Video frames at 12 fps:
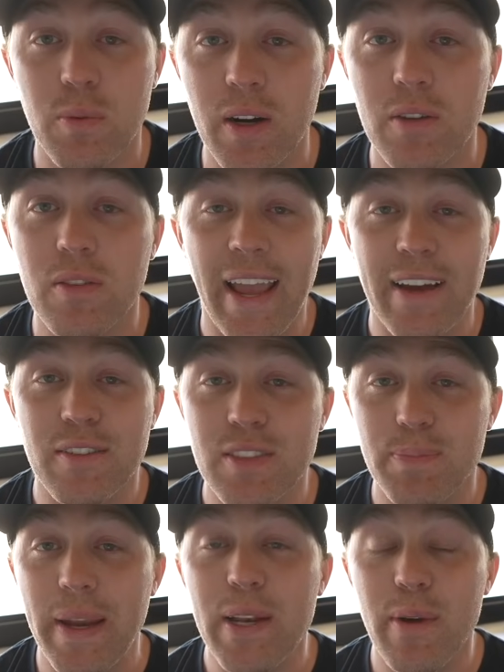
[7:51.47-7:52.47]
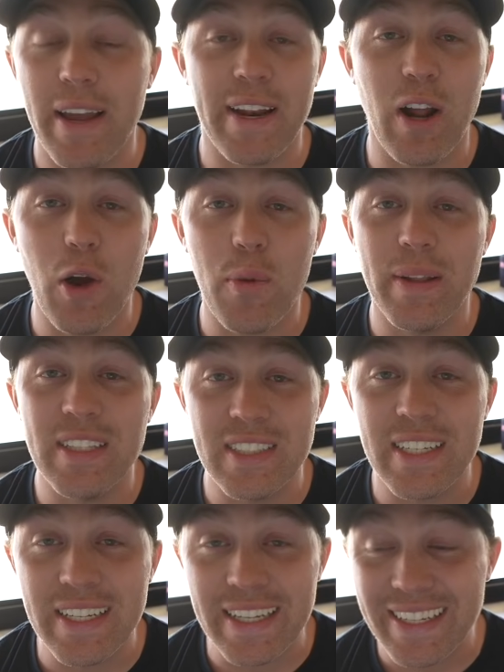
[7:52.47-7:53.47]
Well, our speedway at home in
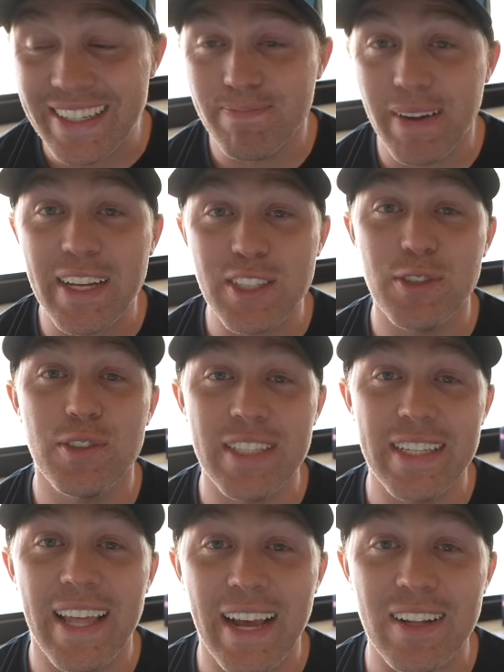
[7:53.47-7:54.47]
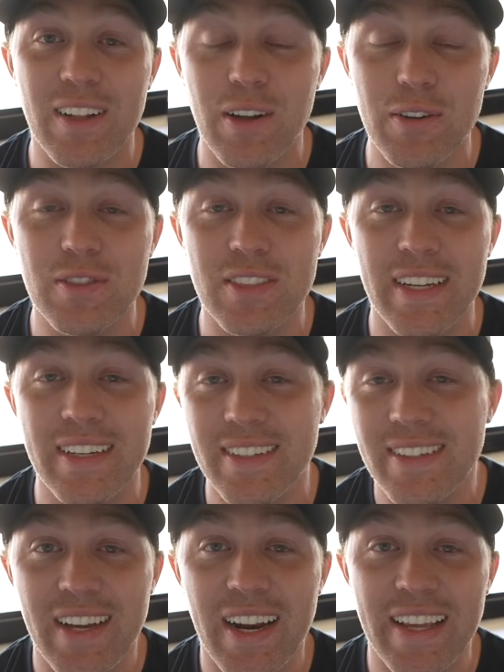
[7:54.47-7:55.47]
Sydney makes you sit that close
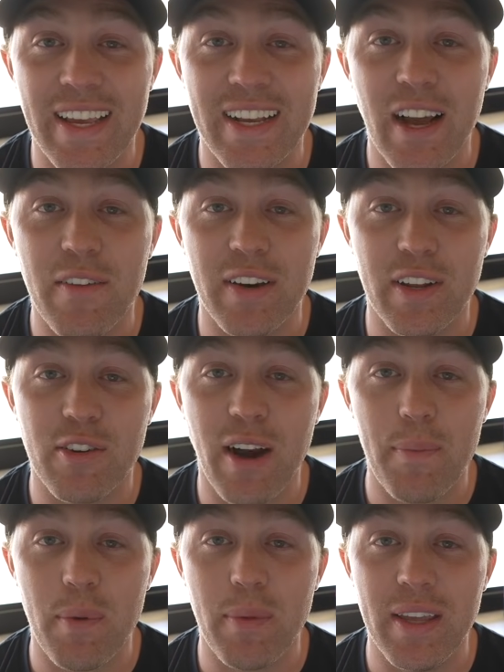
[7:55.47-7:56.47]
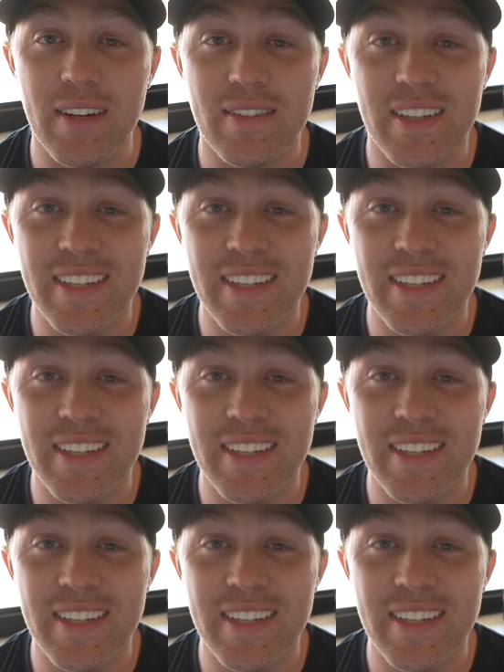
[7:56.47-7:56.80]
and kind of get covered in crap a bit.